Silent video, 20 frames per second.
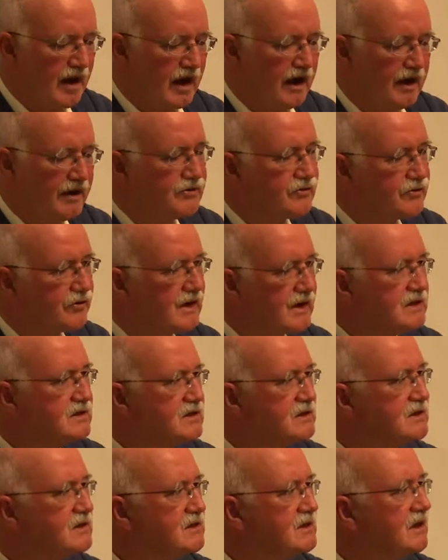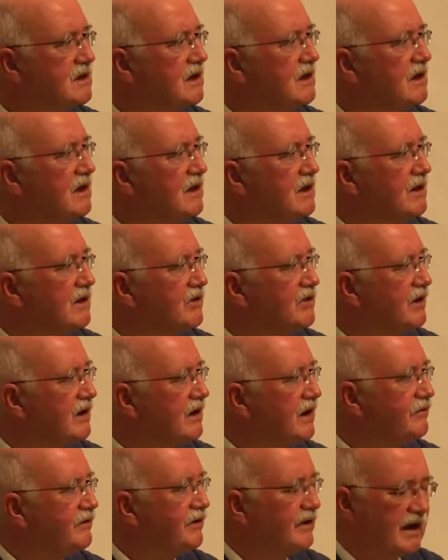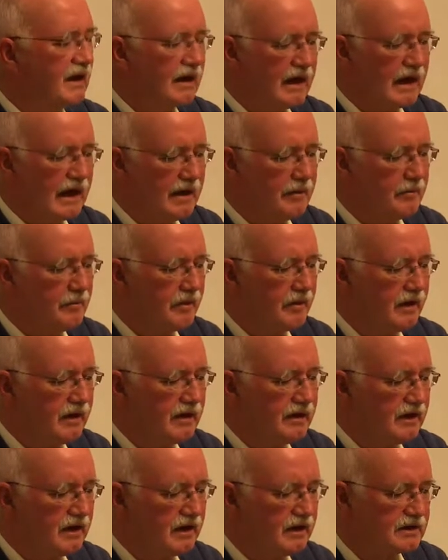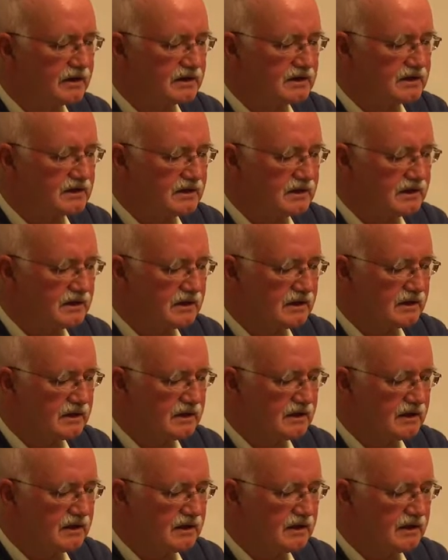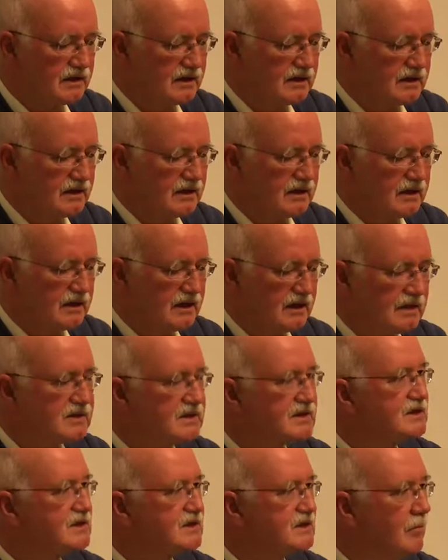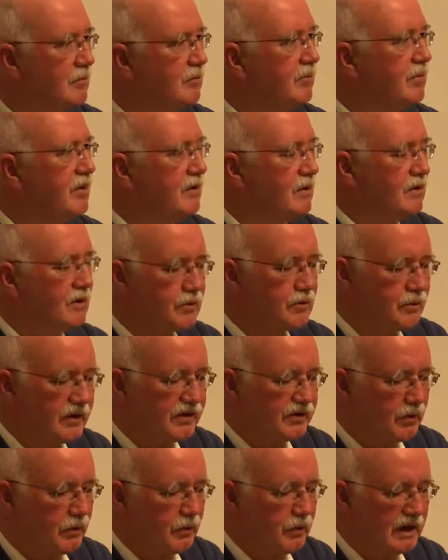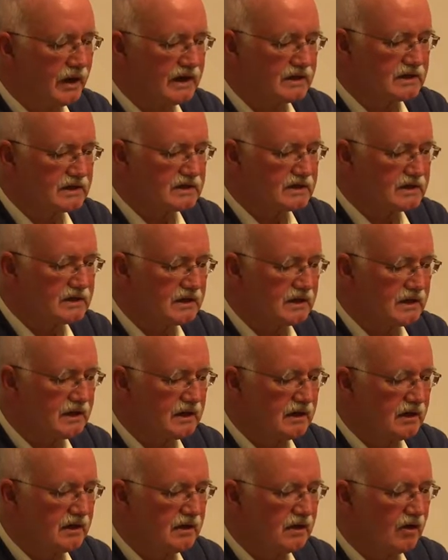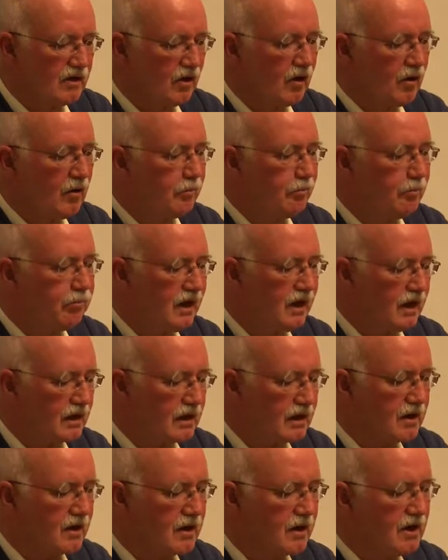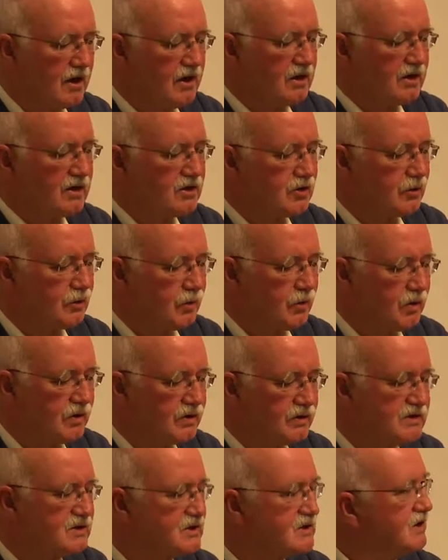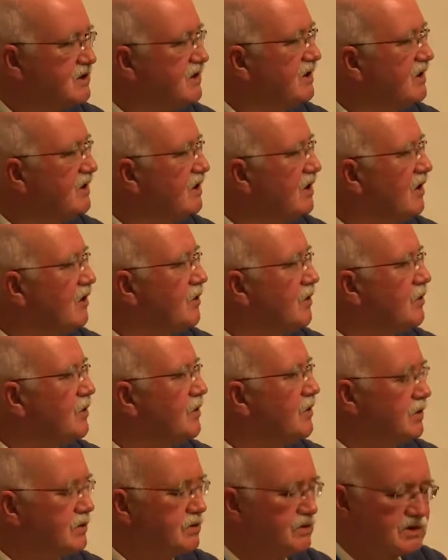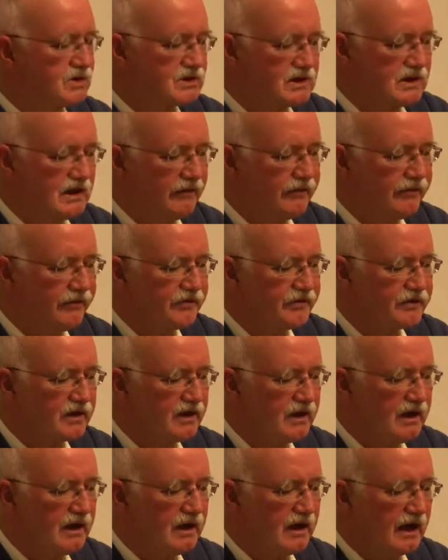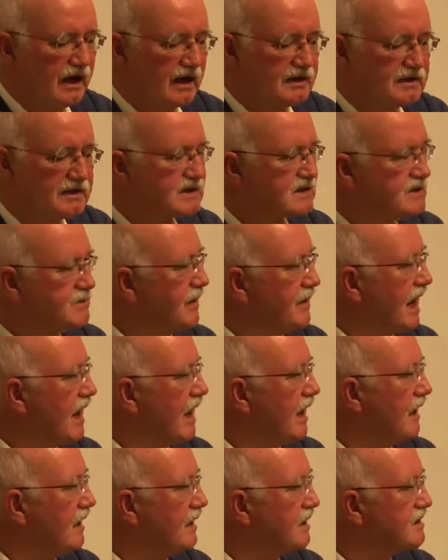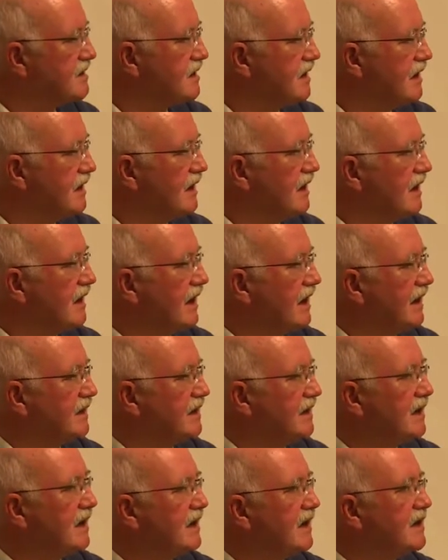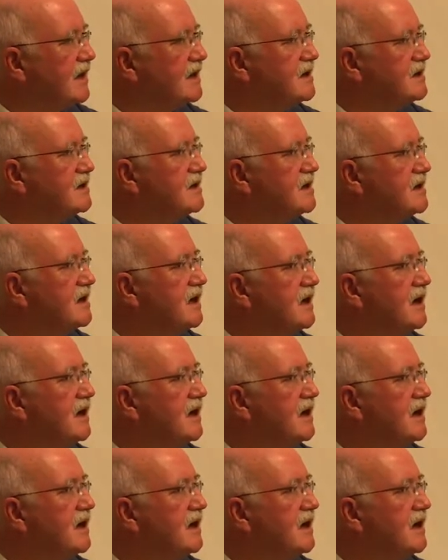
I dressed the living lamb in it. It stumbled with the weight, all pluck, towards the yo who sniffed and smelled and licked